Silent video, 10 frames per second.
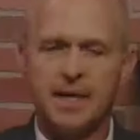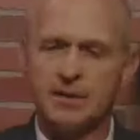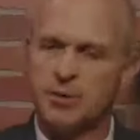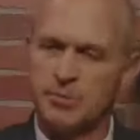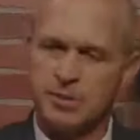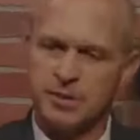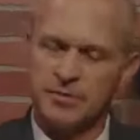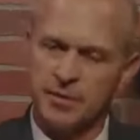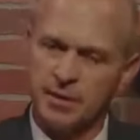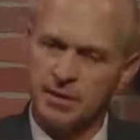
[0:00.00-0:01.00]
in terms
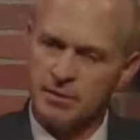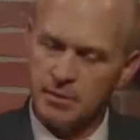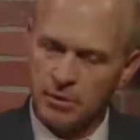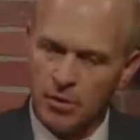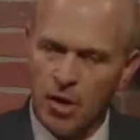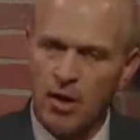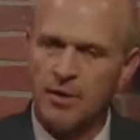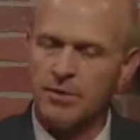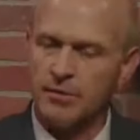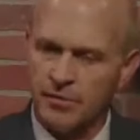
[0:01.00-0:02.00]
of the law,
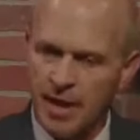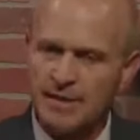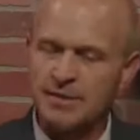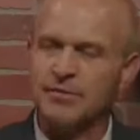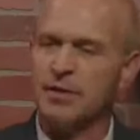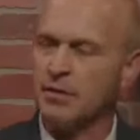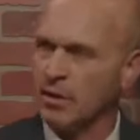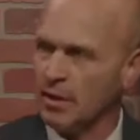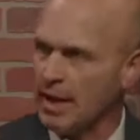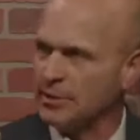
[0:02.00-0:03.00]
the philosophy, the
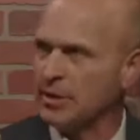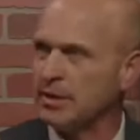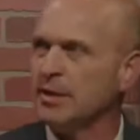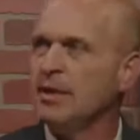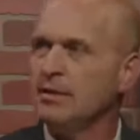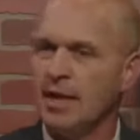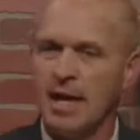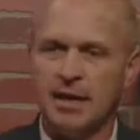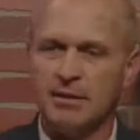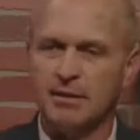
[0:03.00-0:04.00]
logic,
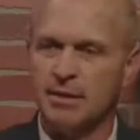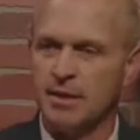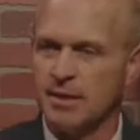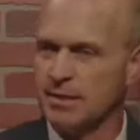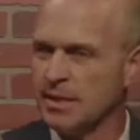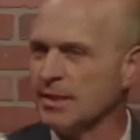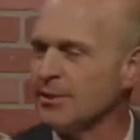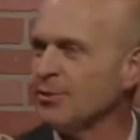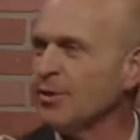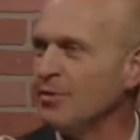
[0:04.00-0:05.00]
that it sounds like
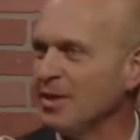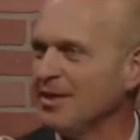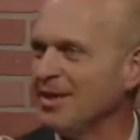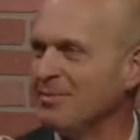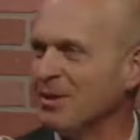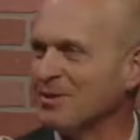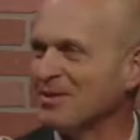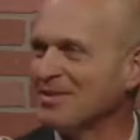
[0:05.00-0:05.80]
you're giving it an A+.